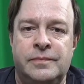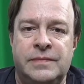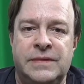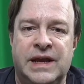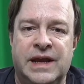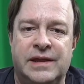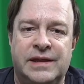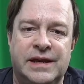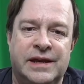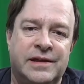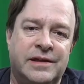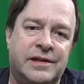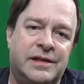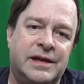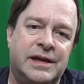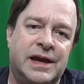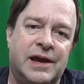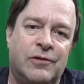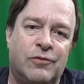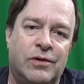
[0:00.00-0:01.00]
Now the other
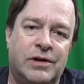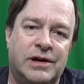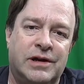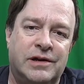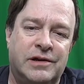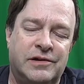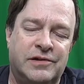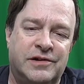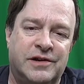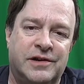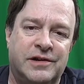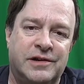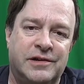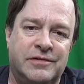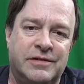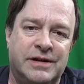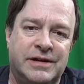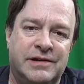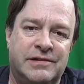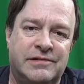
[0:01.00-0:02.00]
thing I wanted to show you
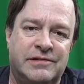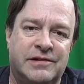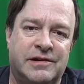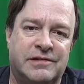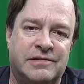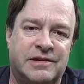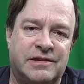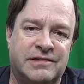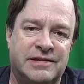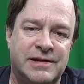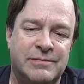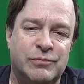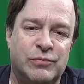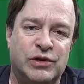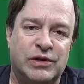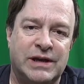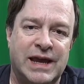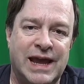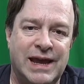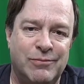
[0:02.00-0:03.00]
is just a simple
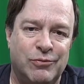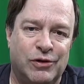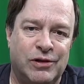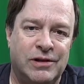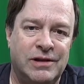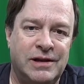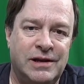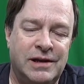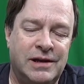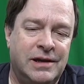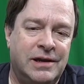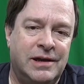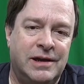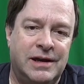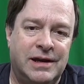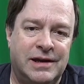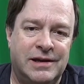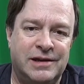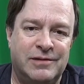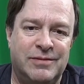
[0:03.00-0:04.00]
cable.
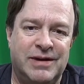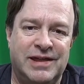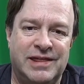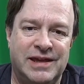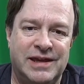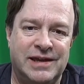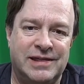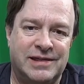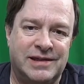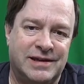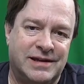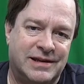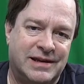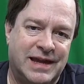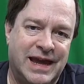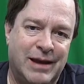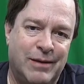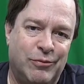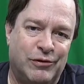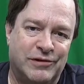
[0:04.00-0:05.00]
Now you may think that
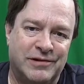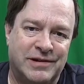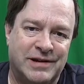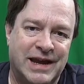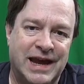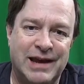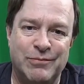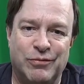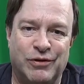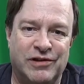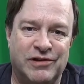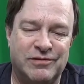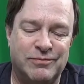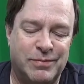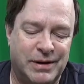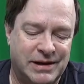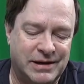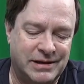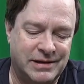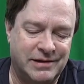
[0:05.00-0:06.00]
cables are cables,
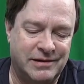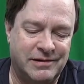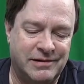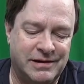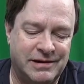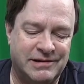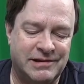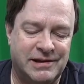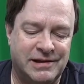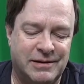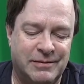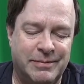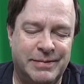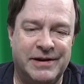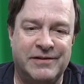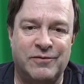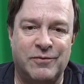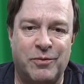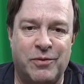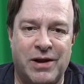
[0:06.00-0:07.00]
but there is a little bit
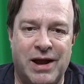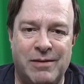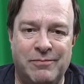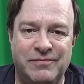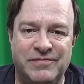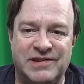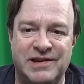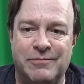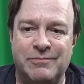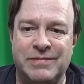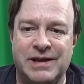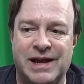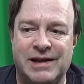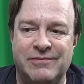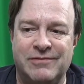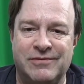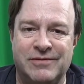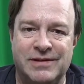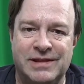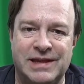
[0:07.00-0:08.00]
of a problem
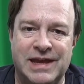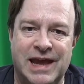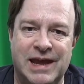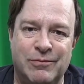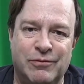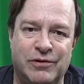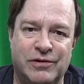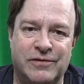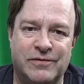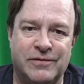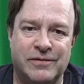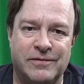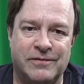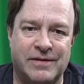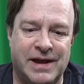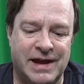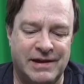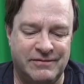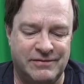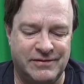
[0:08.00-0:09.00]
sometimes with cables for
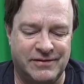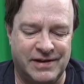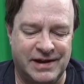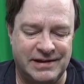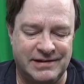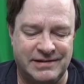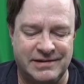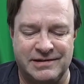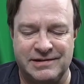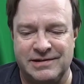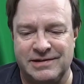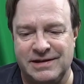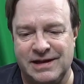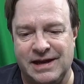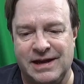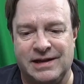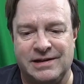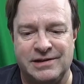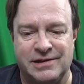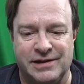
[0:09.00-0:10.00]
Vive devices, and
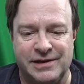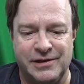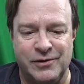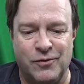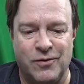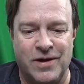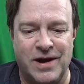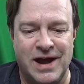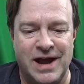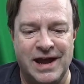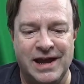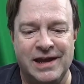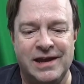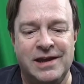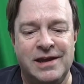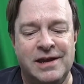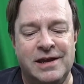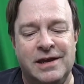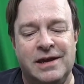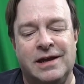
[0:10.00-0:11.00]
I'll tell you why.
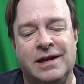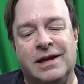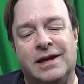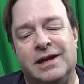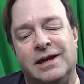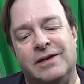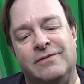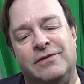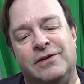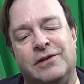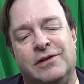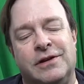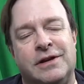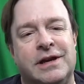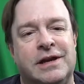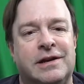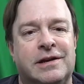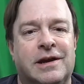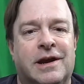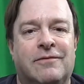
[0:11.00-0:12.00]
If you look
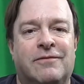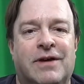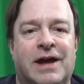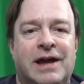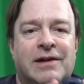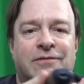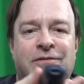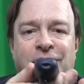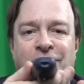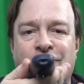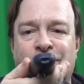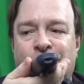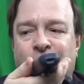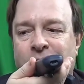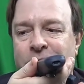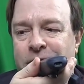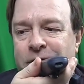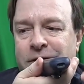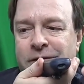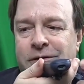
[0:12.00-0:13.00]
at a Vive
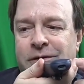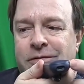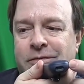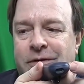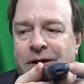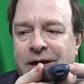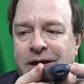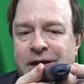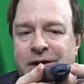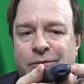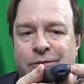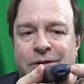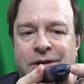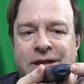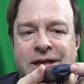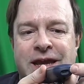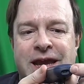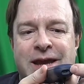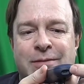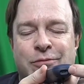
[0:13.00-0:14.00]
controller, right here where the
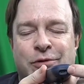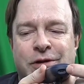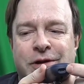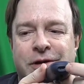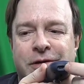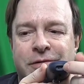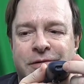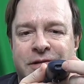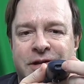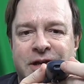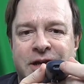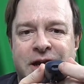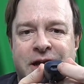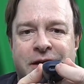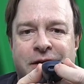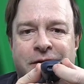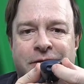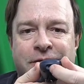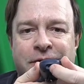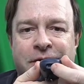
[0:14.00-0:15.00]
cable goes in, I
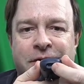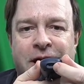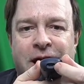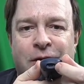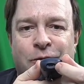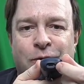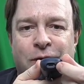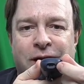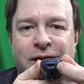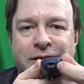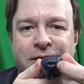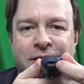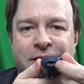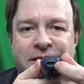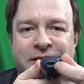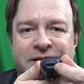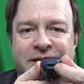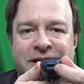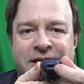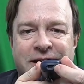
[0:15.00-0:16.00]
don't know how well you can
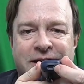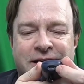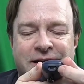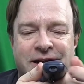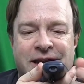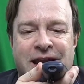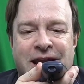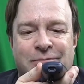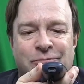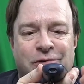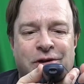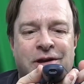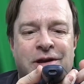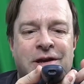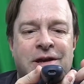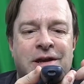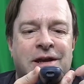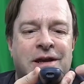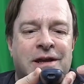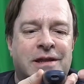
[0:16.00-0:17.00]
see it on camera,
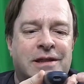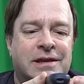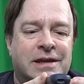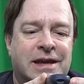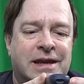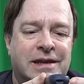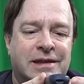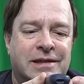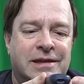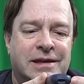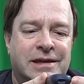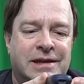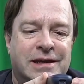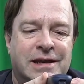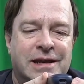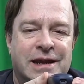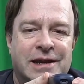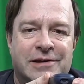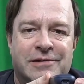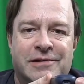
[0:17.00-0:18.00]
the
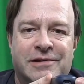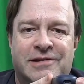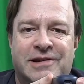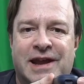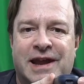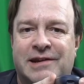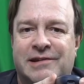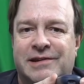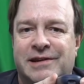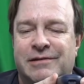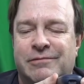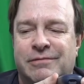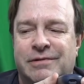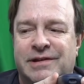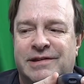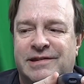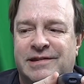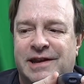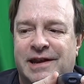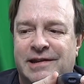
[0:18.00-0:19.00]
connector is actually
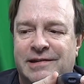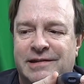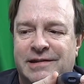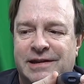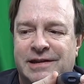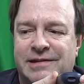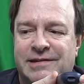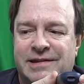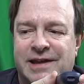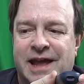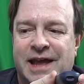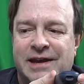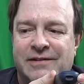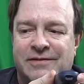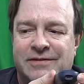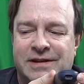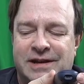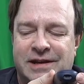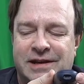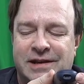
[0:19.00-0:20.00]
recessed inside of
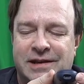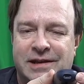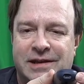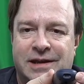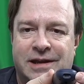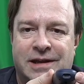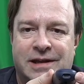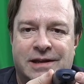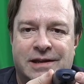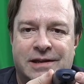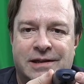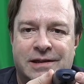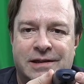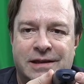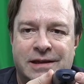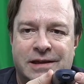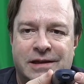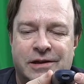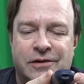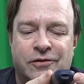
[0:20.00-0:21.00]

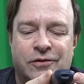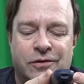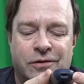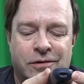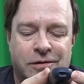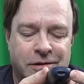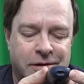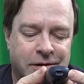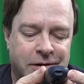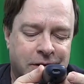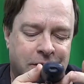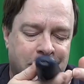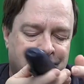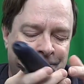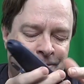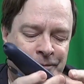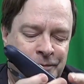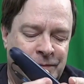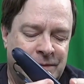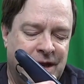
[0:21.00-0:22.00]
the controller.
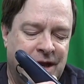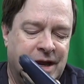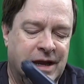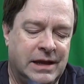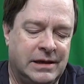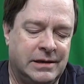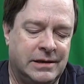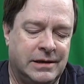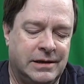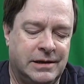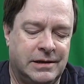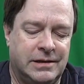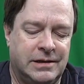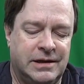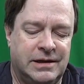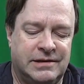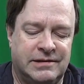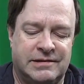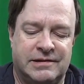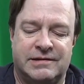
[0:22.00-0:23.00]
And
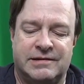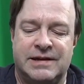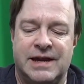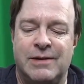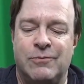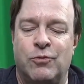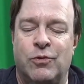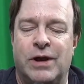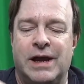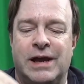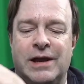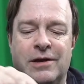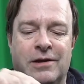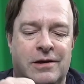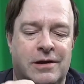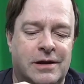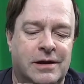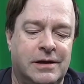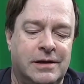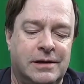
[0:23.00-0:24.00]
it's the same way
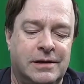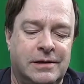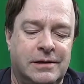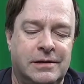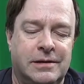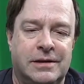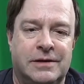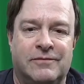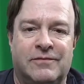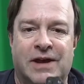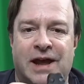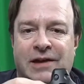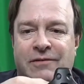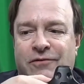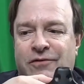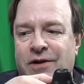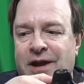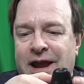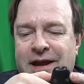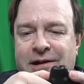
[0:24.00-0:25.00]
on the Vive
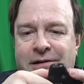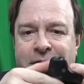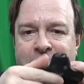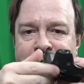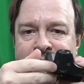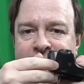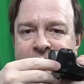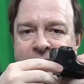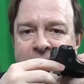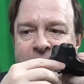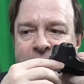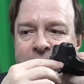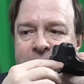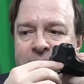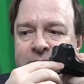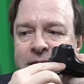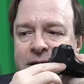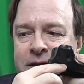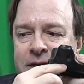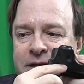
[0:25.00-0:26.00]
trackers.
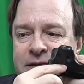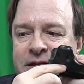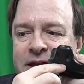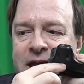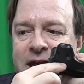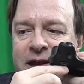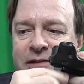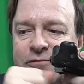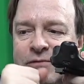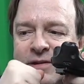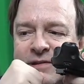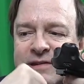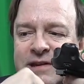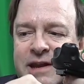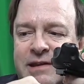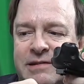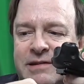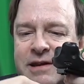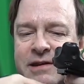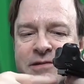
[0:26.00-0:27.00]
It's not
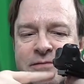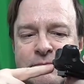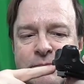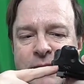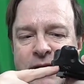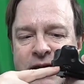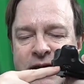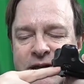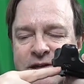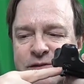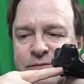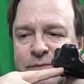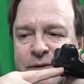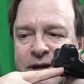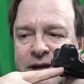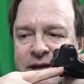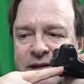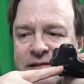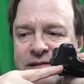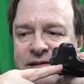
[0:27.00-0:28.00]
recessed as much, but
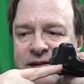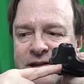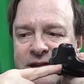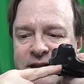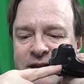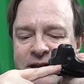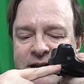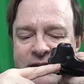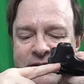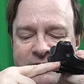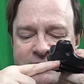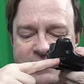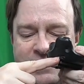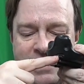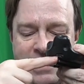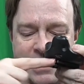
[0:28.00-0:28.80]
it still is.